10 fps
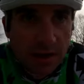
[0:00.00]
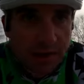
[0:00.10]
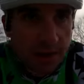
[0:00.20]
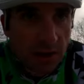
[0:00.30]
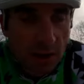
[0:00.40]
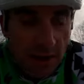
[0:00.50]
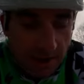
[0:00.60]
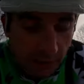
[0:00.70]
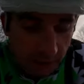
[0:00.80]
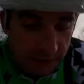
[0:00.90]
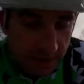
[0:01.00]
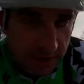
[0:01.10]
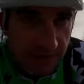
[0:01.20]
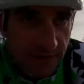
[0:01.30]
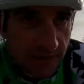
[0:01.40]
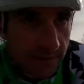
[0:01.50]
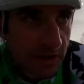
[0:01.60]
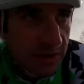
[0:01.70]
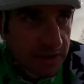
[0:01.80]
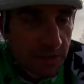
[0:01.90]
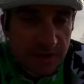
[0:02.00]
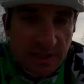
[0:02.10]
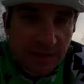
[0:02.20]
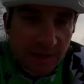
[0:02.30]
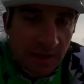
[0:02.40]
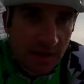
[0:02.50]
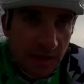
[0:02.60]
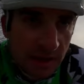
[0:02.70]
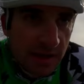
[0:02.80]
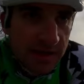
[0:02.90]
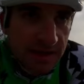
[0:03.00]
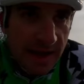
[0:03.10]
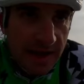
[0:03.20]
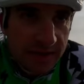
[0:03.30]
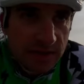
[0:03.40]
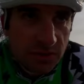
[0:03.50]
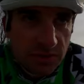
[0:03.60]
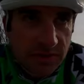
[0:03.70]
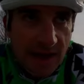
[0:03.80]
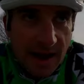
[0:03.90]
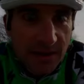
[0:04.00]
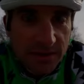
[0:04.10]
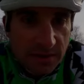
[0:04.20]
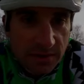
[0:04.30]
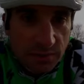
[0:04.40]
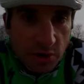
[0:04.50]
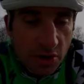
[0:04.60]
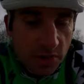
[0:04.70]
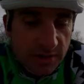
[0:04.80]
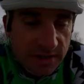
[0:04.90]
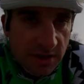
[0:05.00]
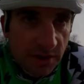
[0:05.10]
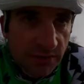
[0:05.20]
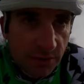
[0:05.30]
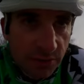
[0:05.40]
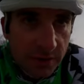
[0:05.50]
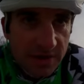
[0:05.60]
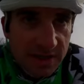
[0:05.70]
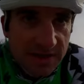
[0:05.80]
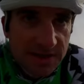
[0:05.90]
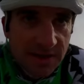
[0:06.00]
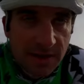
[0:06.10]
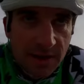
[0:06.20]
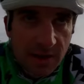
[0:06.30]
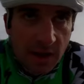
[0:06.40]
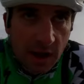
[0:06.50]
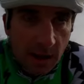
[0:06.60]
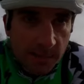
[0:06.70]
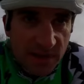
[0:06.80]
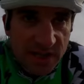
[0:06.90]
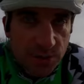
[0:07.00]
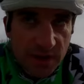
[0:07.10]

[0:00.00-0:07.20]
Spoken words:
So I will leave February 27th to head to the island of Rhodes for 3 weeks. Each